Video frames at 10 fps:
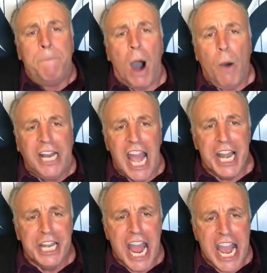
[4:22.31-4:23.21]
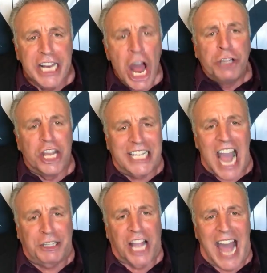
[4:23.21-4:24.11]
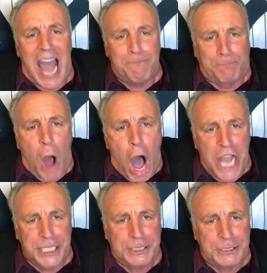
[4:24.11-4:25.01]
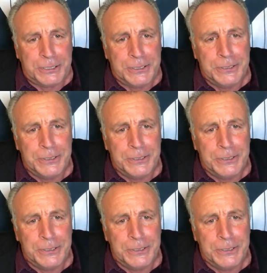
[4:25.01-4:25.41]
But we didn't need to get to that point.